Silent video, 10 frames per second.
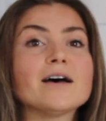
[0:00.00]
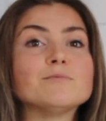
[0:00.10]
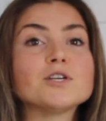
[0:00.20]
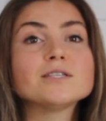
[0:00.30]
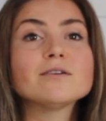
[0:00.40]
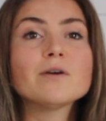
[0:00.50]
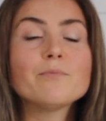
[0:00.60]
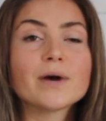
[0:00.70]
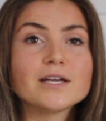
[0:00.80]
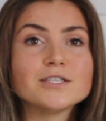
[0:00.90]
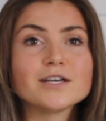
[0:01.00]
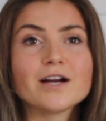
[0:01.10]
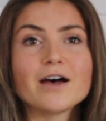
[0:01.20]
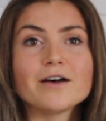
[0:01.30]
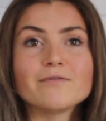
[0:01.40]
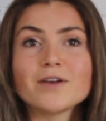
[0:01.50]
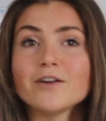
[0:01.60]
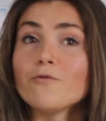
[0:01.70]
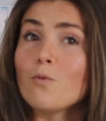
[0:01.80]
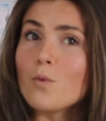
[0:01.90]
Just a reminder of
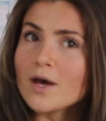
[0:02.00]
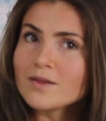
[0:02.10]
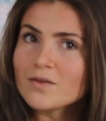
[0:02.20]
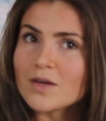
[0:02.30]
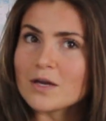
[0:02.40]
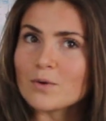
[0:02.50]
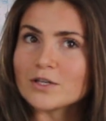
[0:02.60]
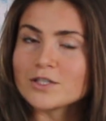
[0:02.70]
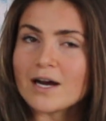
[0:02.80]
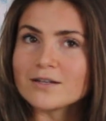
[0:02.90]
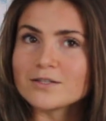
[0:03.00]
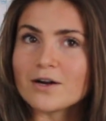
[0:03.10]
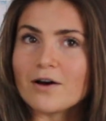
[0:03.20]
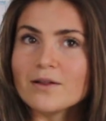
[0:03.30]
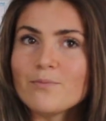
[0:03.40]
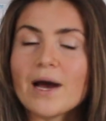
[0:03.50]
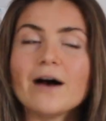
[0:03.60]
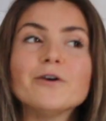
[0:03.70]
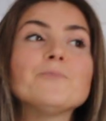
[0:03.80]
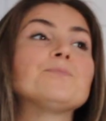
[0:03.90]
kind of what the Think Well chats are all
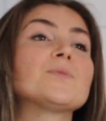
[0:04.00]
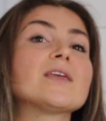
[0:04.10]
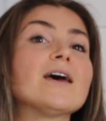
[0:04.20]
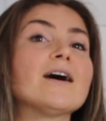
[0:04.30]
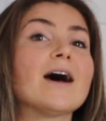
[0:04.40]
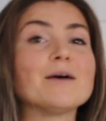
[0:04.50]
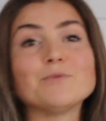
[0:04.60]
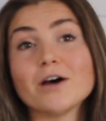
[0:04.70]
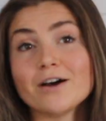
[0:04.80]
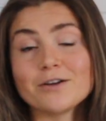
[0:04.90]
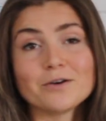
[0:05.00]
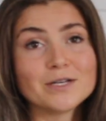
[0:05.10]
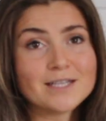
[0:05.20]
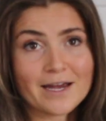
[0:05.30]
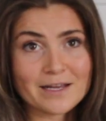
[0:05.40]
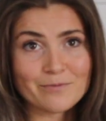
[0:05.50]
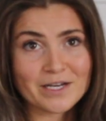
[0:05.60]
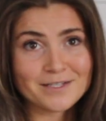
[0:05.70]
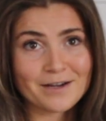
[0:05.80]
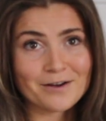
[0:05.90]
about. I'm not going to edit
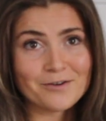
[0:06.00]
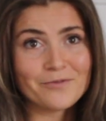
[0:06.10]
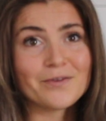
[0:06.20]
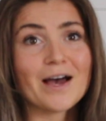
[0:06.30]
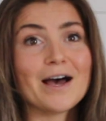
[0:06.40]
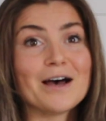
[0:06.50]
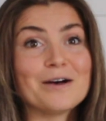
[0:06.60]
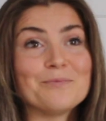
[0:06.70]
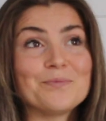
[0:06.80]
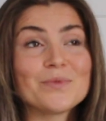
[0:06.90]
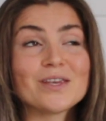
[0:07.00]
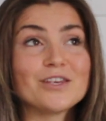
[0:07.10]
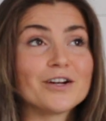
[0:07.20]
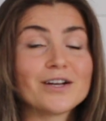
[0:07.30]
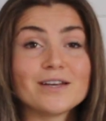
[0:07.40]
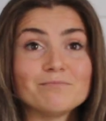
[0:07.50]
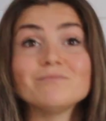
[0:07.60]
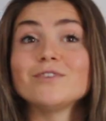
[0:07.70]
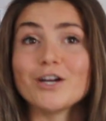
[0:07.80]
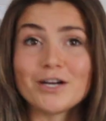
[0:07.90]
myself. You're gonna
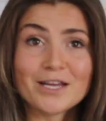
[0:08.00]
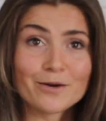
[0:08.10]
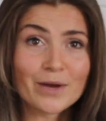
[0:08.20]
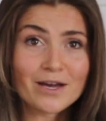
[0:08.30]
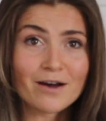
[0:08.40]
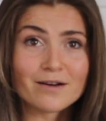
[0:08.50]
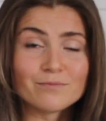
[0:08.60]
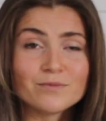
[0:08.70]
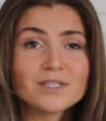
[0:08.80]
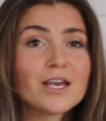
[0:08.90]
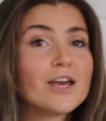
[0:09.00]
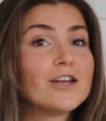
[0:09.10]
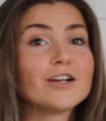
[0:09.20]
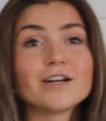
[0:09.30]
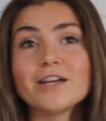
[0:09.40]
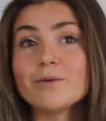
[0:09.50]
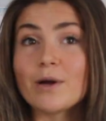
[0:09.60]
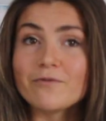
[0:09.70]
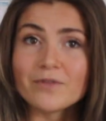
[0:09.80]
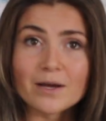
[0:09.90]
hear my ums, you're gonna hear
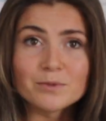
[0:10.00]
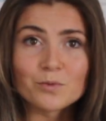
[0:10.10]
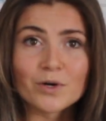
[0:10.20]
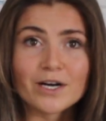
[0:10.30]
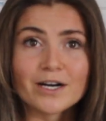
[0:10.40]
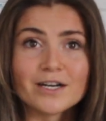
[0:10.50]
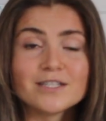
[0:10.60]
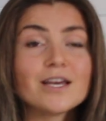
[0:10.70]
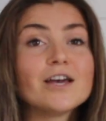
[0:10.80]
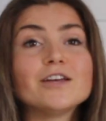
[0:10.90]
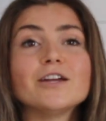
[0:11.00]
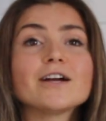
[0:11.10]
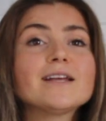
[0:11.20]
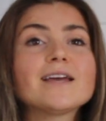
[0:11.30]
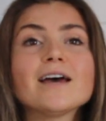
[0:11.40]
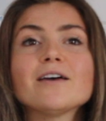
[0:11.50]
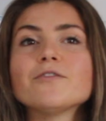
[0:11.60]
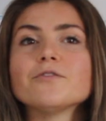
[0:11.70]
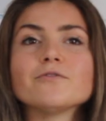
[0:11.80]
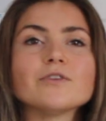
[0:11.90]
my flubbed words, you're gonna
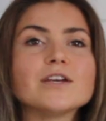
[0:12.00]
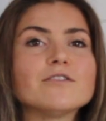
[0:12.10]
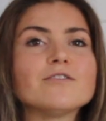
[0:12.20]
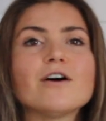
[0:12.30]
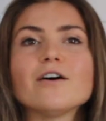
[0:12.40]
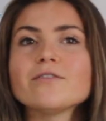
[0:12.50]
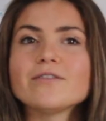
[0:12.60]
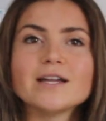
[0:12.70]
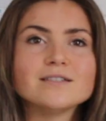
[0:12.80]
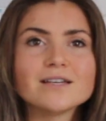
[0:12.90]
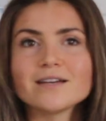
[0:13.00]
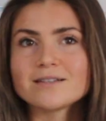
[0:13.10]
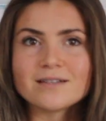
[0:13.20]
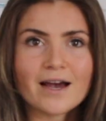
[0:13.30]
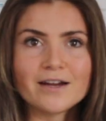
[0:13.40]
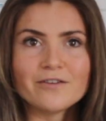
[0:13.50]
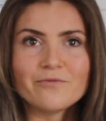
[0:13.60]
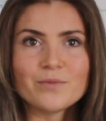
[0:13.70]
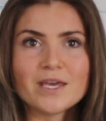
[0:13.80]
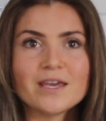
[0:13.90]
get the real authentic side
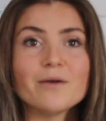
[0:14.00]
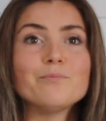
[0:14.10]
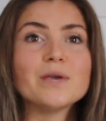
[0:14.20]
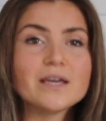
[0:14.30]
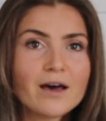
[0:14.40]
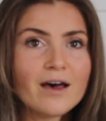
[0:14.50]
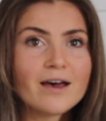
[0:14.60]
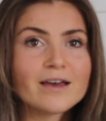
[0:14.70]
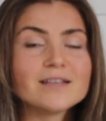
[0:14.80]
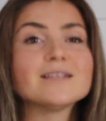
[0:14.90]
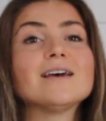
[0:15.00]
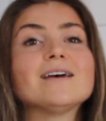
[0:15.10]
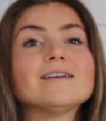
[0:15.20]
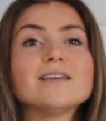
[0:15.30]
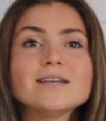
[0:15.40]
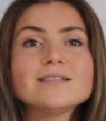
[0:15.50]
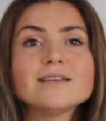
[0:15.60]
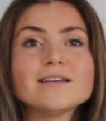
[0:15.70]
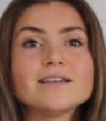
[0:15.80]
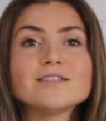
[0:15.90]
of me because this
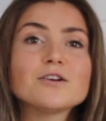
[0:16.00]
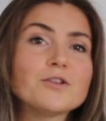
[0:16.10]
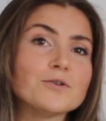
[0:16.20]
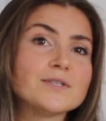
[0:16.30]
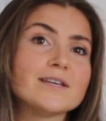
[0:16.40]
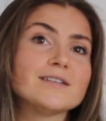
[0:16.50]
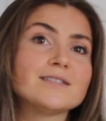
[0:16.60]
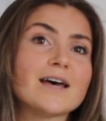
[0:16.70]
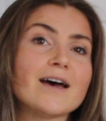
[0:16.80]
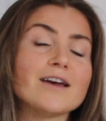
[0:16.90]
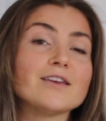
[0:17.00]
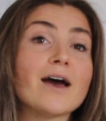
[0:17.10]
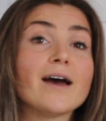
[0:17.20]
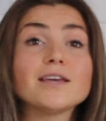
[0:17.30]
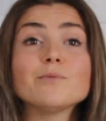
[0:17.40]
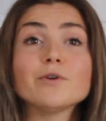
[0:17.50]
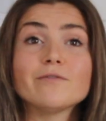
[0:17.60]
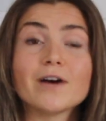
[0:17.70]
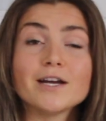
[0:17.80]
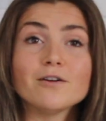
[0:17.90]
is the closest that I can
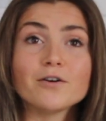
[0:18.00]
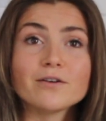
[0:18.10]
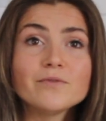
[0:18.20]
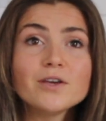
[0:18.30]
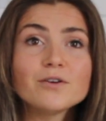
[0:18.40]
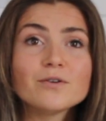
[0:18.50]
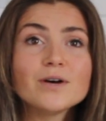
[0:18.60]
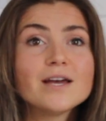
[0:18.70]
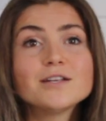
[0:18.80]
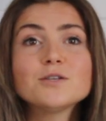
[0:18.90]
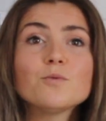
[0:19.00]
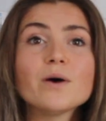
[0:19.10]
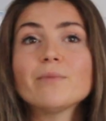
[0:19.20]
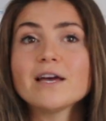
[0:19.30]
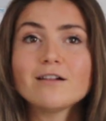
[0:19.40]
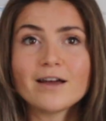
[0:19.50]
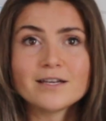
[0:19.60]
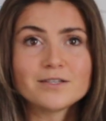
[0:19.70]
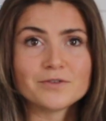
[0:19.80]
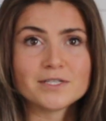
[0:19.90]
provide all of you to what my
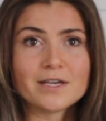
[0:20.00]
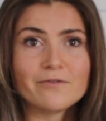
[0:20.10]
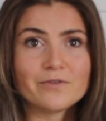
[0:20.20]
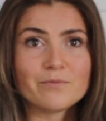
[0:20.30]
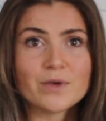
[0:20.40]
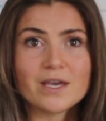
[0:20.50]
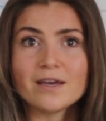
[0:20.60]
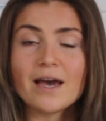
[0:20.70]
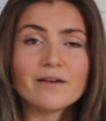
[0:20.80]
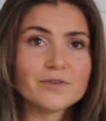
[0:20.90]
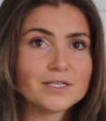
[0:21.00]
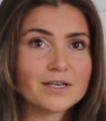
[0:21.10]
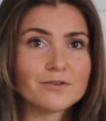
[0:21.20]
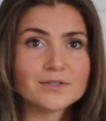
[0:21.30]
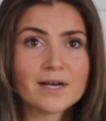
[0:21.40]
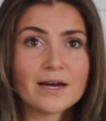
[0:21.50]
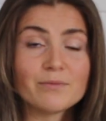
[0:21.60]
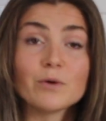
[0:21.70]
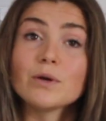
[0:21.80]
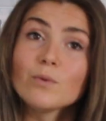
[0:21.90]
clients receive from me every single
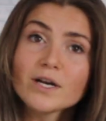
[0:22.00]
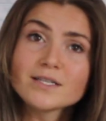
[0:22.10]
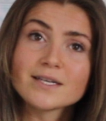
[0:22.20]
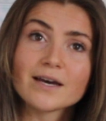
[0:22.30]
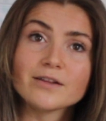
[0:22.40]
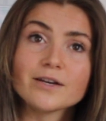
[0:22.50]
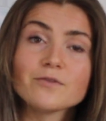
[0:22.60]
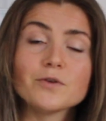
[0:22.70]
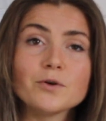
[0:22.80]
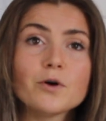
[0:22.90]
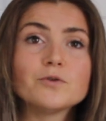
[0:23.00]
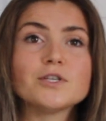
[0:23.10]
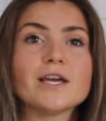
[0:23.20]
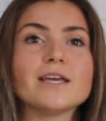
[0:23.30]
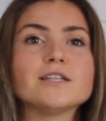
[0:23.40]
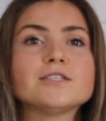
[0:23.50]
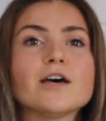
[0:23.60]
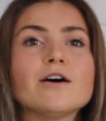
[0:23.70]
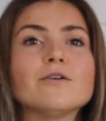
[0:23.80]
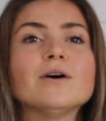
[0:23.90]
time that we work together through coaching. And
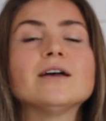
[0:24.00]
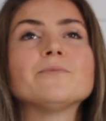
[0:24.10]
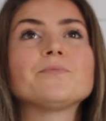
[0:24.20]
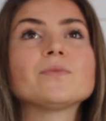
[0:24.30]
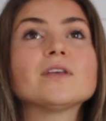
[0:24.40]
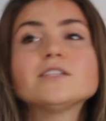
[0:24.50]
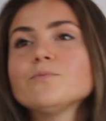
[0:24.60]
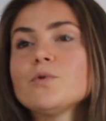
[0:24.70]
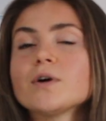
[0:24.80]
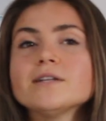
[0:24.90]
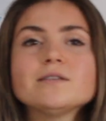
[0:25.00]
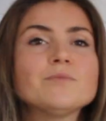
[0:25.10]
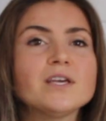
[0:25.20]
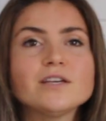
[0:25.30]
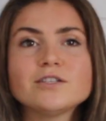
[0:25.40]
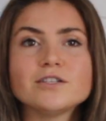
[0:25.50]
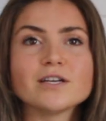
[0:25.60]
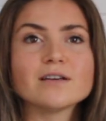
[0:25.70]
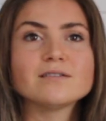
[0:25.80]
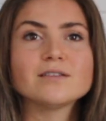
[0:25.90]
so it's important to me to
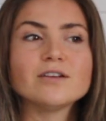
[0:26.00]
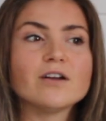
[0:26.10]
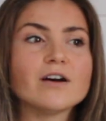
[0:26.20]
just,